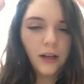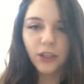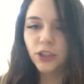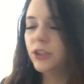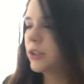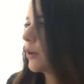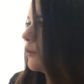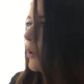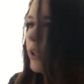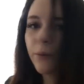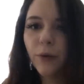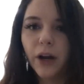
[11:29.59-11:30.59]
It's just like
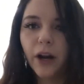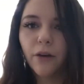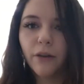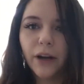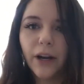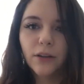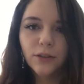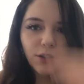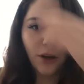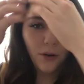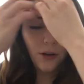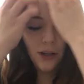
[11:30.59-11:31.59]
really bright out right now.
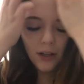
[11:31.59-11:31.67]
So,